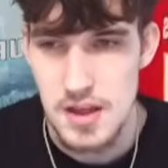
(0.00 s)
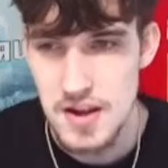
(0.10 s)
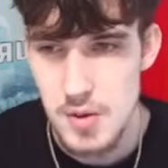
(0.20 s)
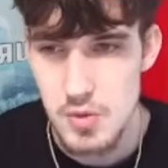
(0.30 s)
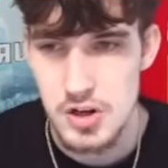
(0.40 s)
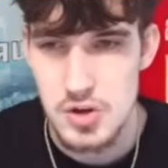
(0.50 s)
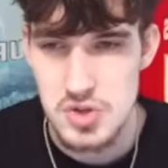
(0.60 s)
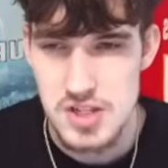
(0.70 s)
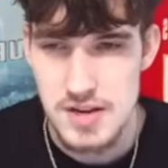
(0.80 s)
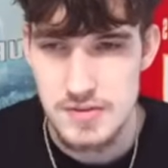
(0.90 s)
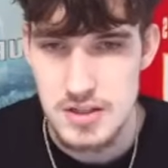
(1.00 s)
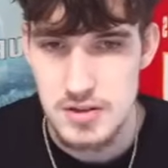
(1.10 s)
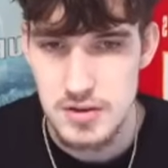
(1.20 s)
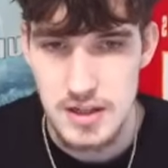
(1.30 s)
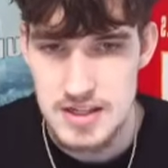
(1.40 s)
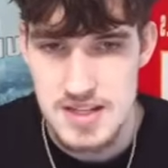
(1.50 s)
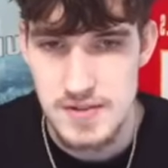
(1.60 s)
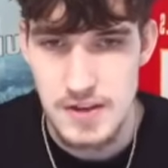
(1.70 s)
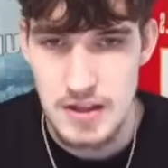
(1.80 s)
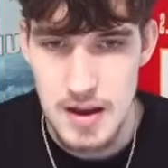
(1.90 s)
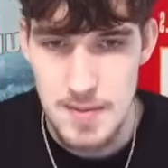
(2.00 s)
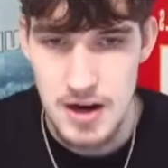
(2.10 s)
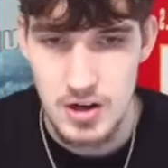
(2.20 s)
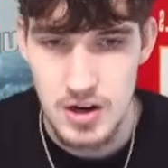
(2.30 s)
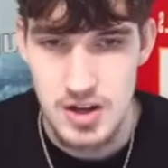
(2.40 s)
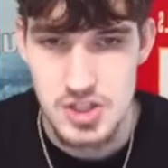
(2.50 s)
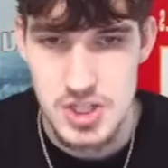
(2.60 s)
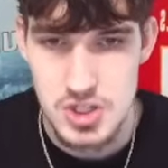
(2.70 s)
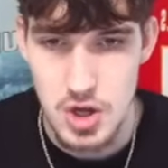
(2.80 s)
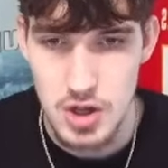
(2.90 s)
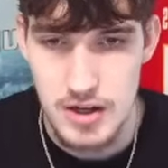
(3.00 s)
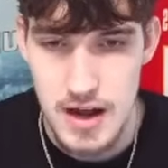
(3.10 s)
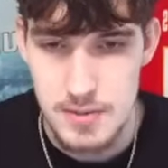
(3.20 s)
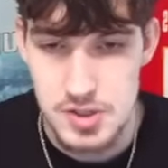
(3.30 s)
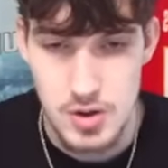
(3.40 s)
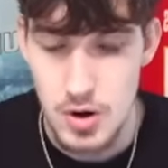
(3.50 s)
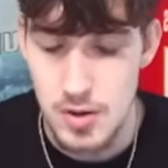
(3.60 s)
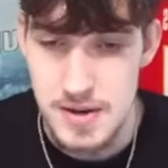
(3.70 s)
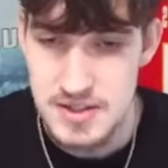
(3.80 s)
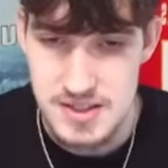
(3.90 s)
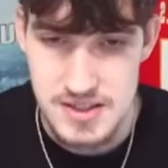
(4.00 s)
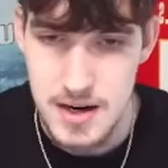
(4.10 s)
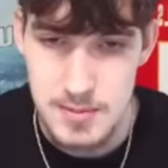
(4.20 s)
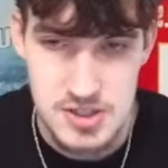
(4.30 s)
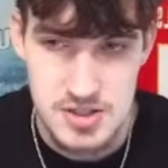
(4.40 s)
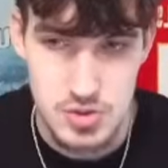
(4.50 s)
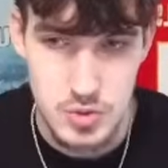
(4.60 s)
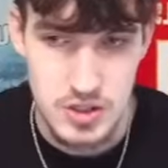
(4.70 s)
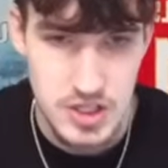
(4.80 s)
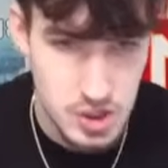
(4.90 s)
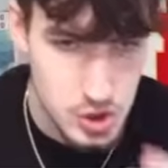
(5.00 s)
I think I want to go safety, like safety linebacker edge. It's all an option. Our Mason Thomas is really